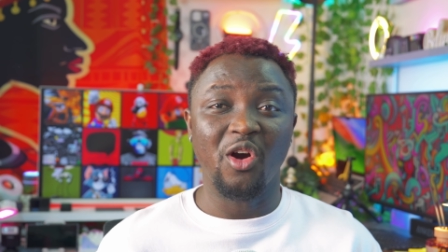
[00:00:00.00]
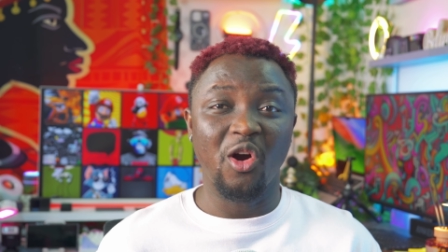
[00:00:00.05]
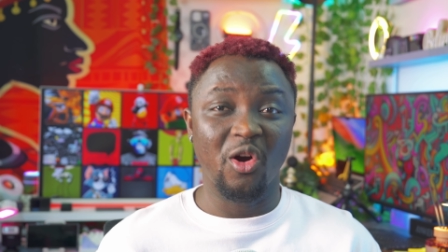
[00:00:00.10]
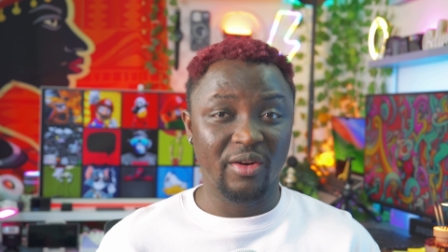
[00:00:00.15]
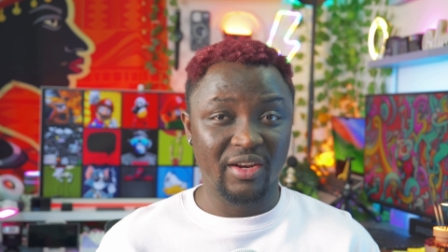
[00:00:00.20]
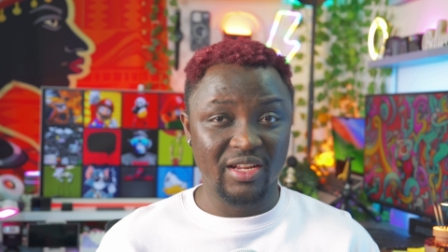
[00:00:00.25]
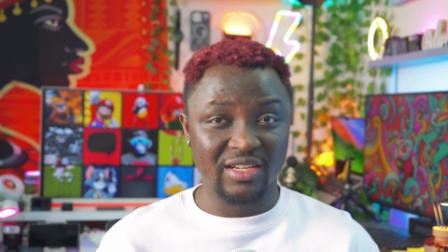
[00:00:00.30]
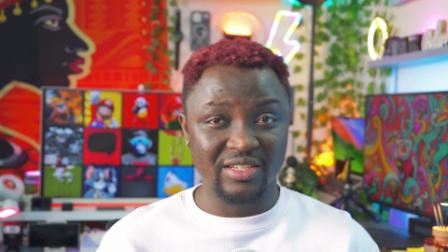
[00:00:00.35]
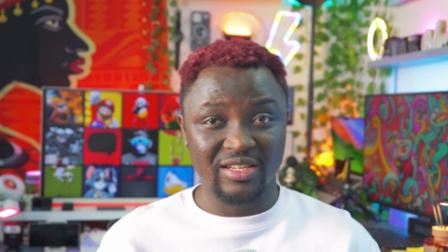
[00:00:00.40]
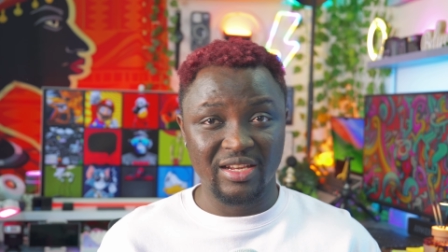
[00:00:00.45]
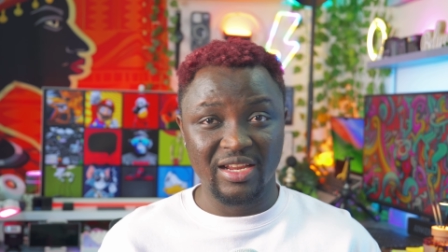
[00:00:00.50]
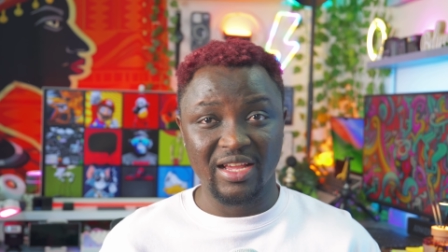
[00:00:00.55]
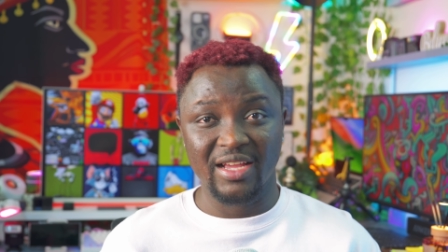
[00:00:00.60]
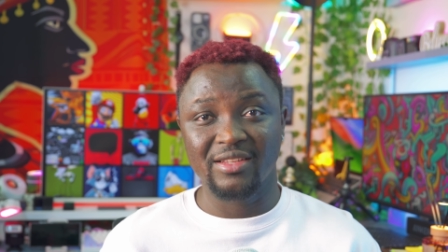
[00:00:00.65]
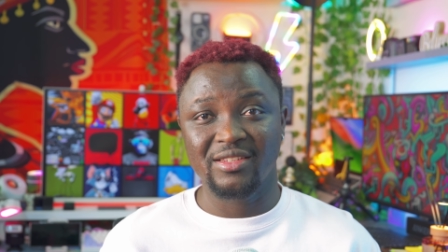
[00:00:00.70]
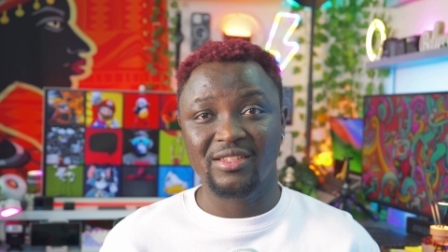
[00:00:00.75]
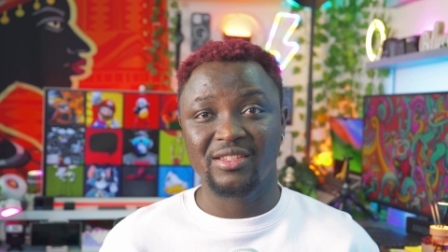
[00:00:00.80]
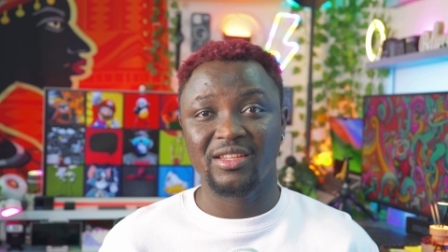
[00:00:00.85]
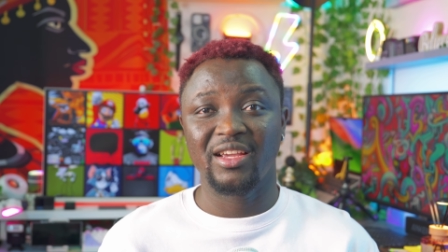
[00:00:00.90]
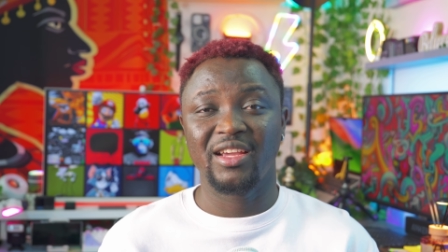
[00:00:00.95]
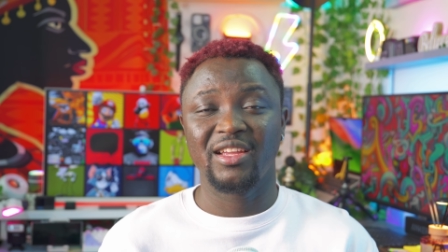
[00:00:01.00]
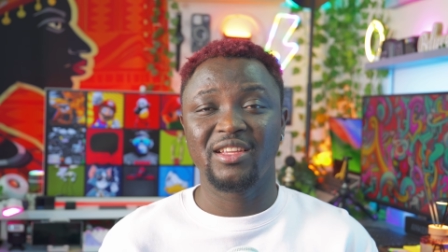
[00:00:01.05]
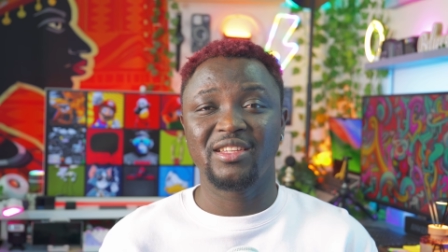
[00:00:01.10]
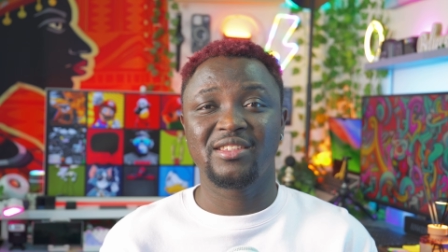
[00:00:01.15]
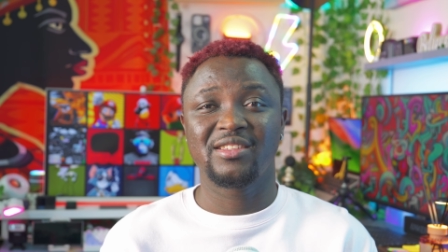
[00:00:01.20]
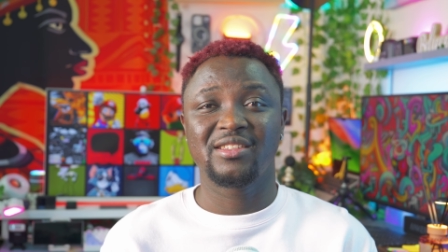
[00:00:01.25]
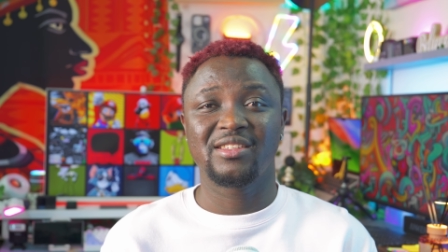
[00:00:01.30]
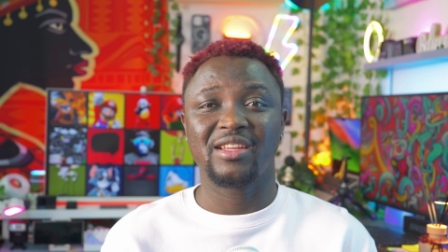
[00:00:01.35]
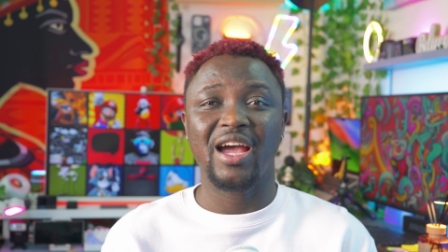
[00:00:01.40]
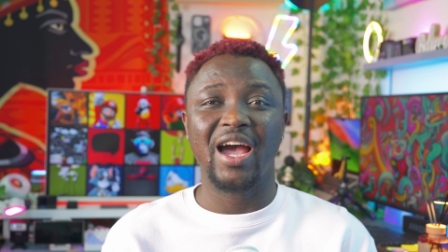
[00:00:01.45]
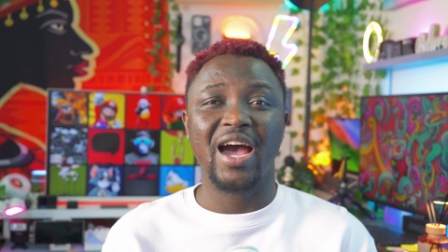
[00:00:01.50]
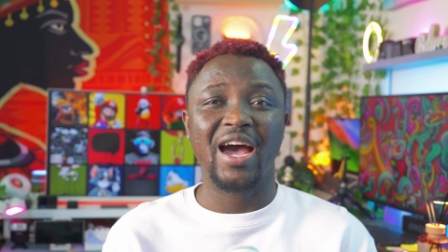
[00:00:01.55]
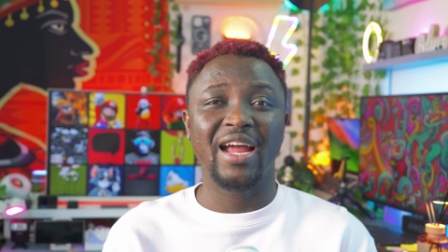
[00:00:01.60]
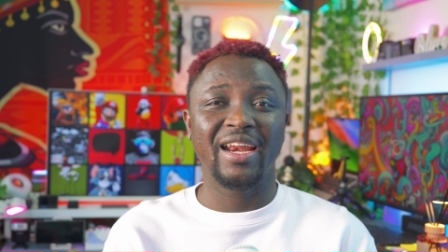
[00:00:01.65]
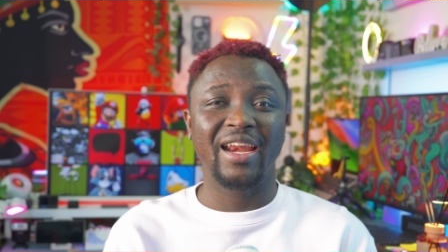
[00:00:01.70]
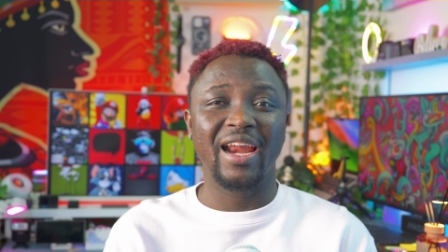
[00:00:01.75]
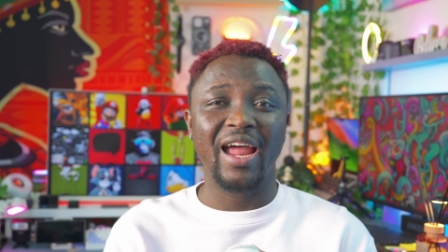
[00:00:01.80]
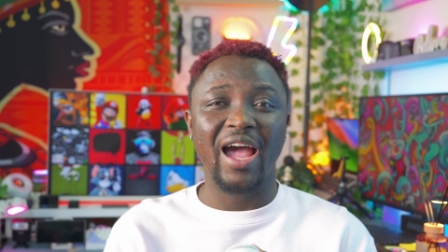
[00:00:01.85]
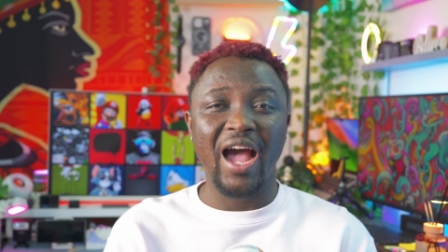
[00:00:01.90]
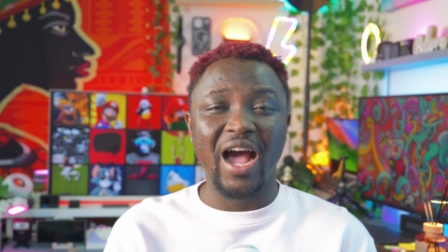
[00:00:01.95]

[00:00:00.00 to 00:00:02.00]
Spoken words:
on this lens is an